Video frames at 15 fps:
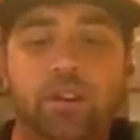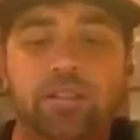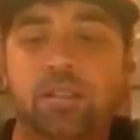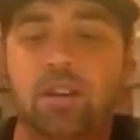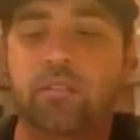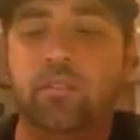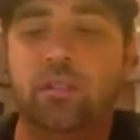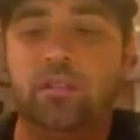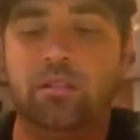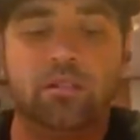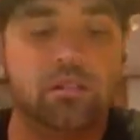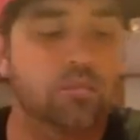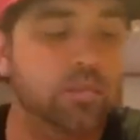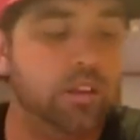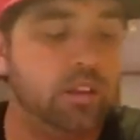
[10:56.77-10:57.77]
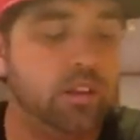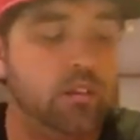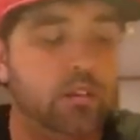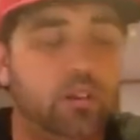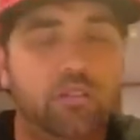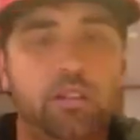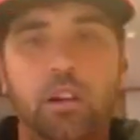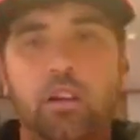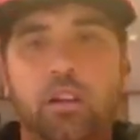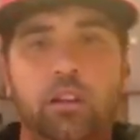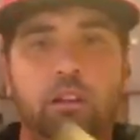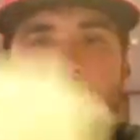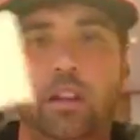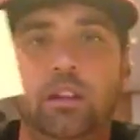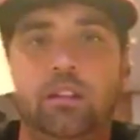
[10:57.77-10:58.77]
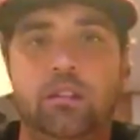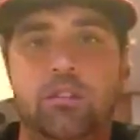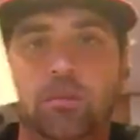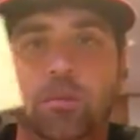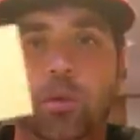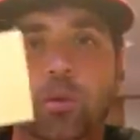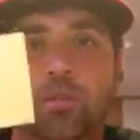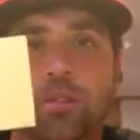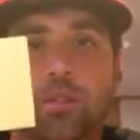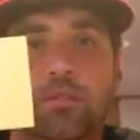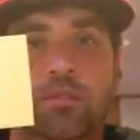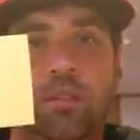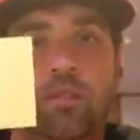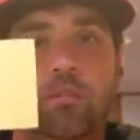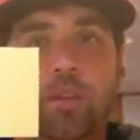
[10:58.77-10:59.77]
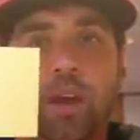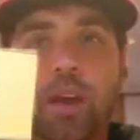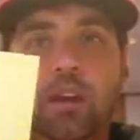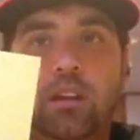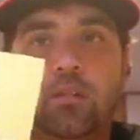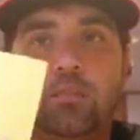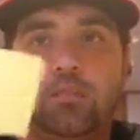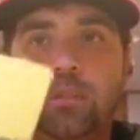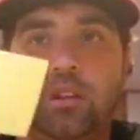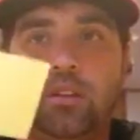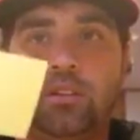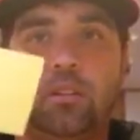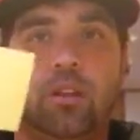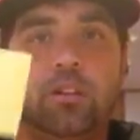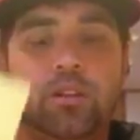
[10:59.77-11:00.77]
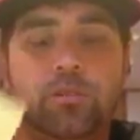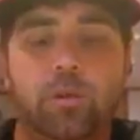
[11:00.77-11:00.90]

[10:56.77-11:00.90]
seven or something, or even I like to use a post-it front and back, larger